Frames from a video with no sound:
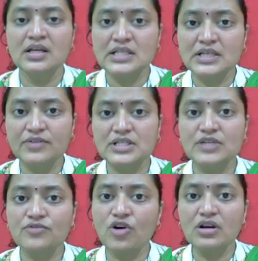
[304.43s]
See, first
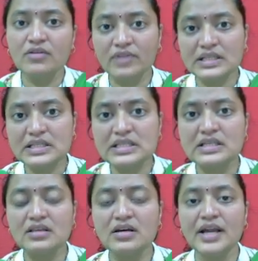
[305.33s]
of all, once
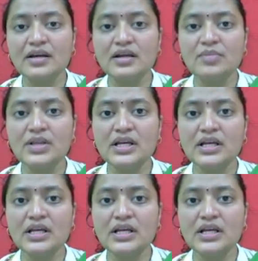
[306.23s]
the entrepreneur